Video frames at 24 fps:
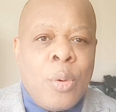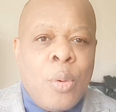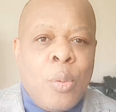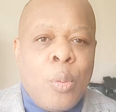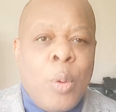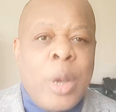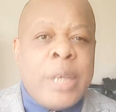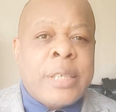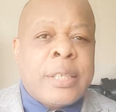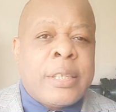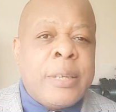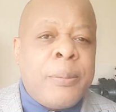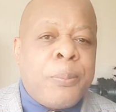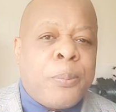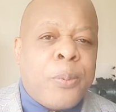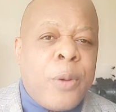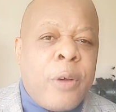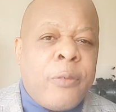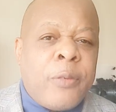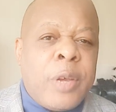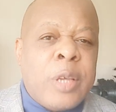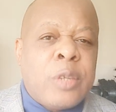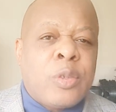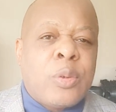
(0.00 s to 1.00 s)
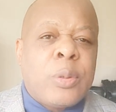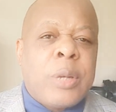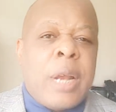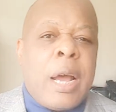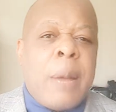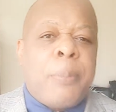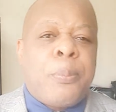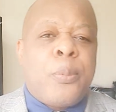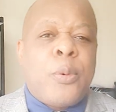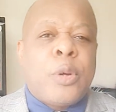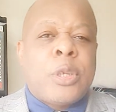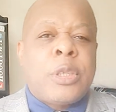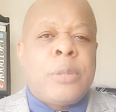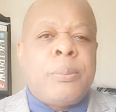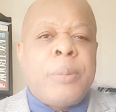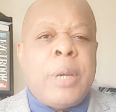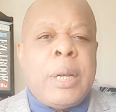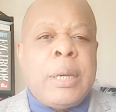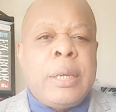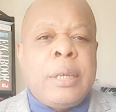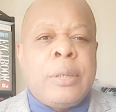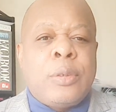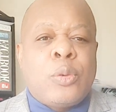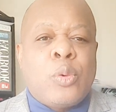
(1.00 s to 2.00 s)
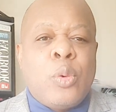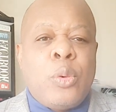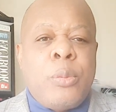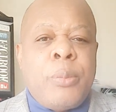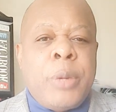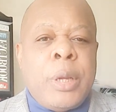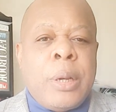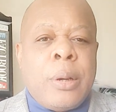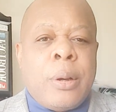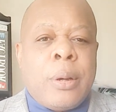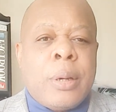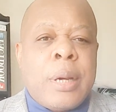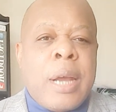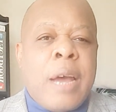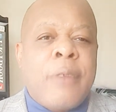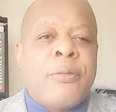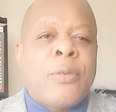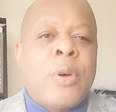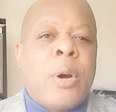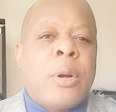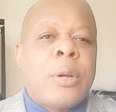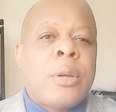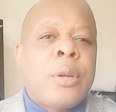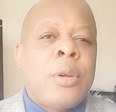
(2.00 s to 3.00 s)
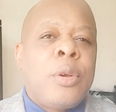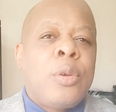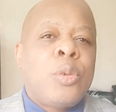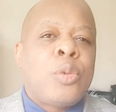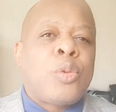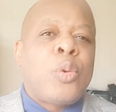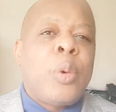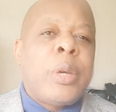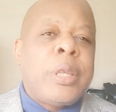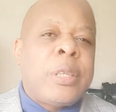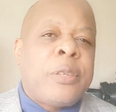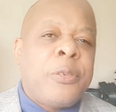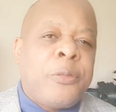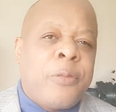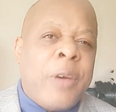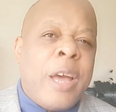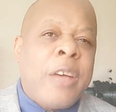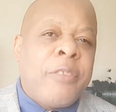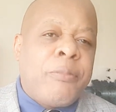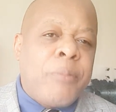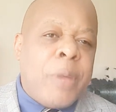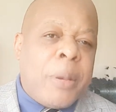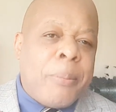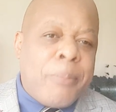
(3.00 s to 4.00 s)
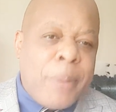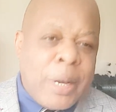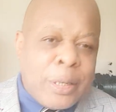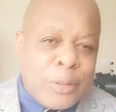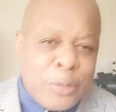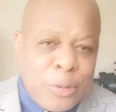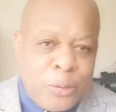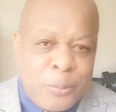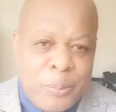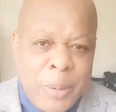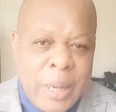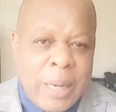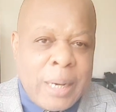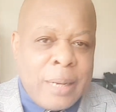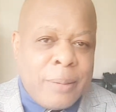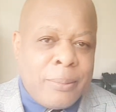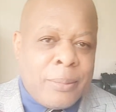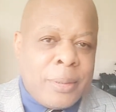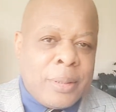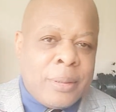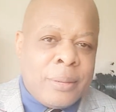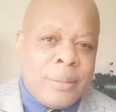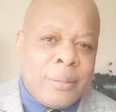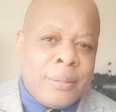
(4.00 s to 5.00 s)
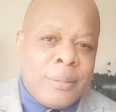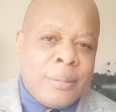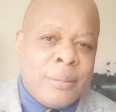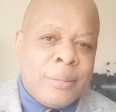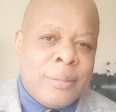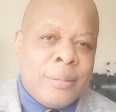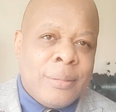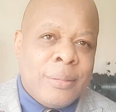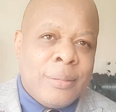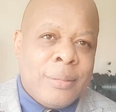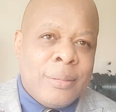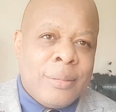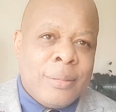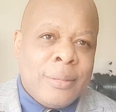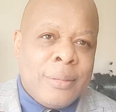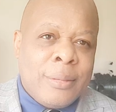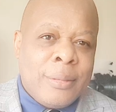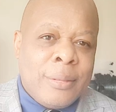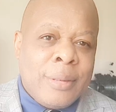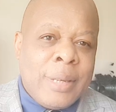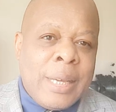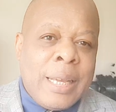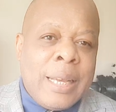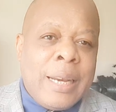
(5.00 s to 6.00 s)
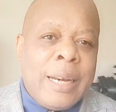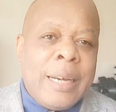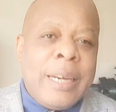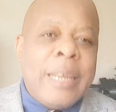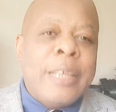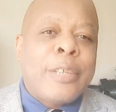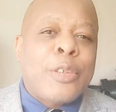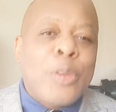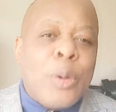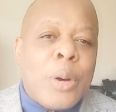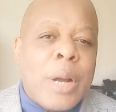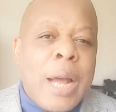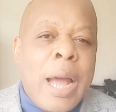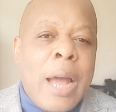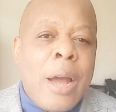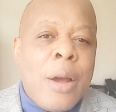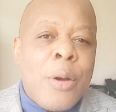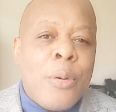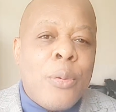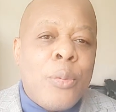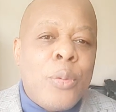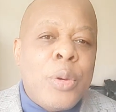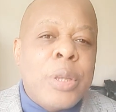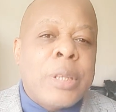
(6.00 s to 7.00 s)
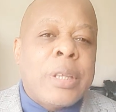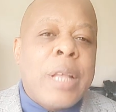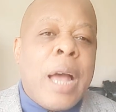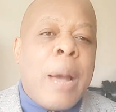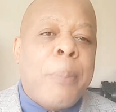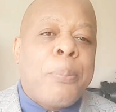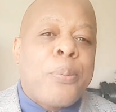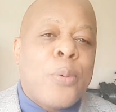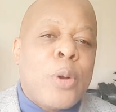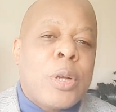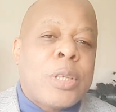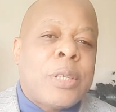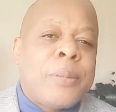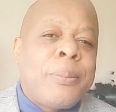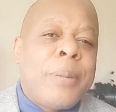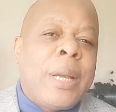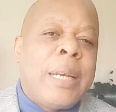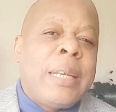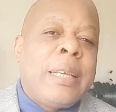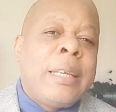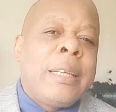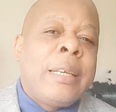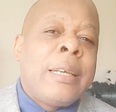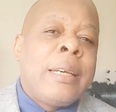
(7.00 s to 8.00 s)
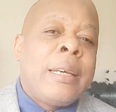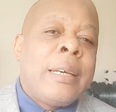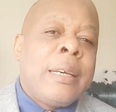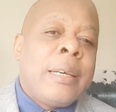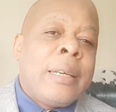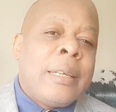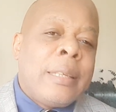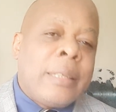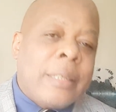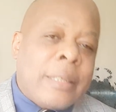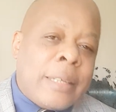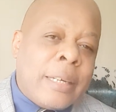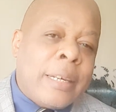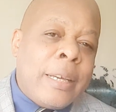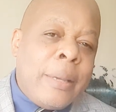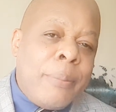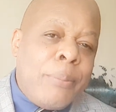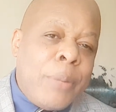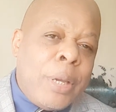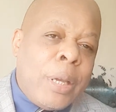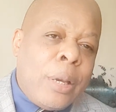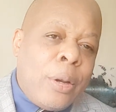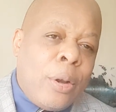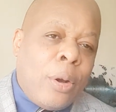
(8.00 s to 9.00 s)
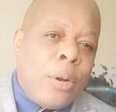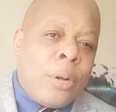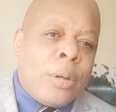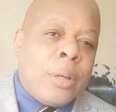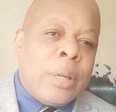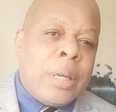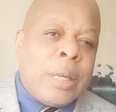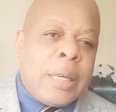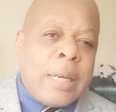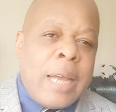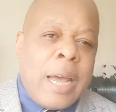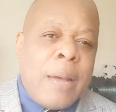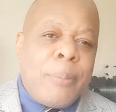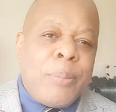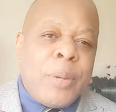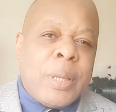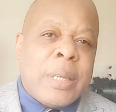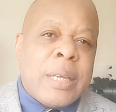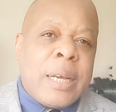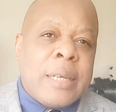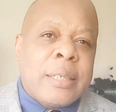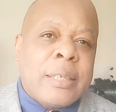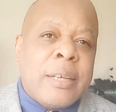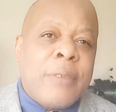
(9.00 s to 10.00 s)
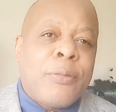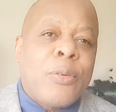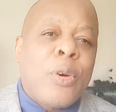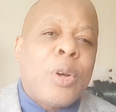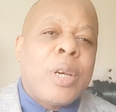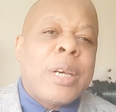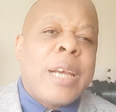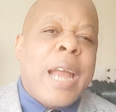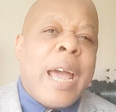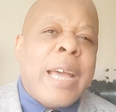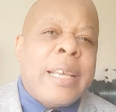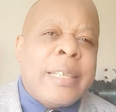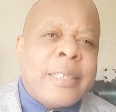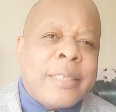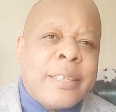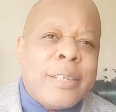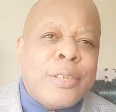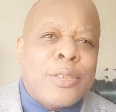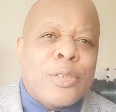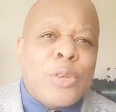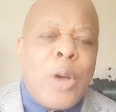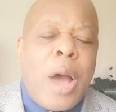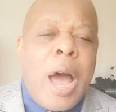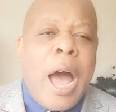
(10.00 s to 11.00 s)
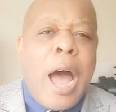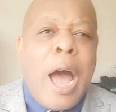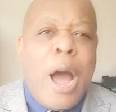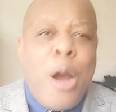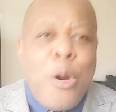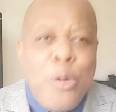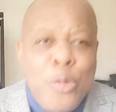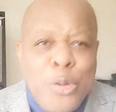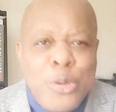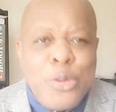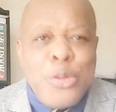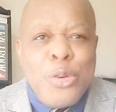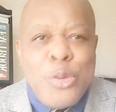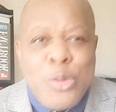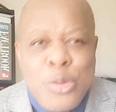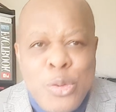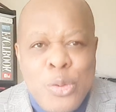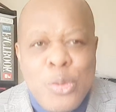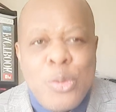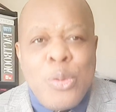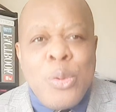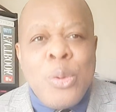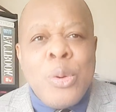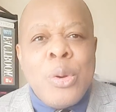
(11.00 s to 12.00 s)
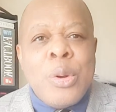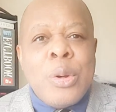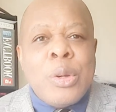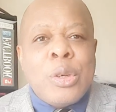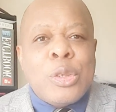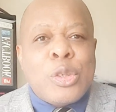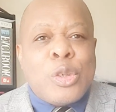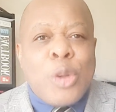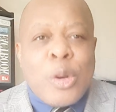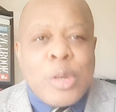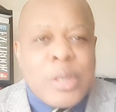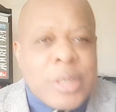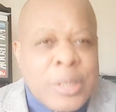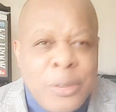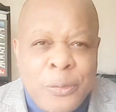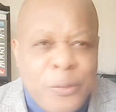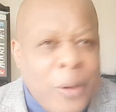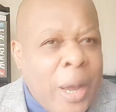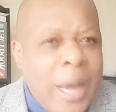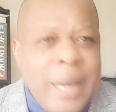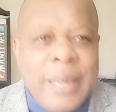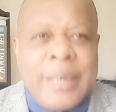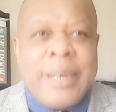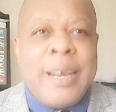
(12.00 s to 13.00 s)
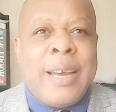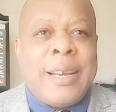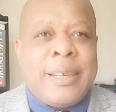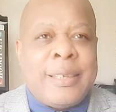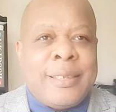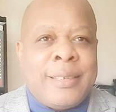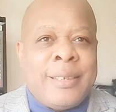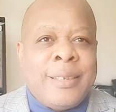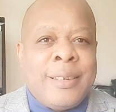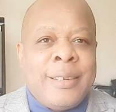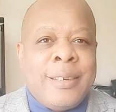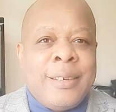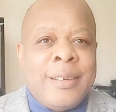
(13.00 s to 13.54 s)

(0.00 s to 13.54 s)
Western province with approximately 2 million have got 25 members of parliament. Littoral with approximately 3 million inhabitants have got 19. So how do you justify that?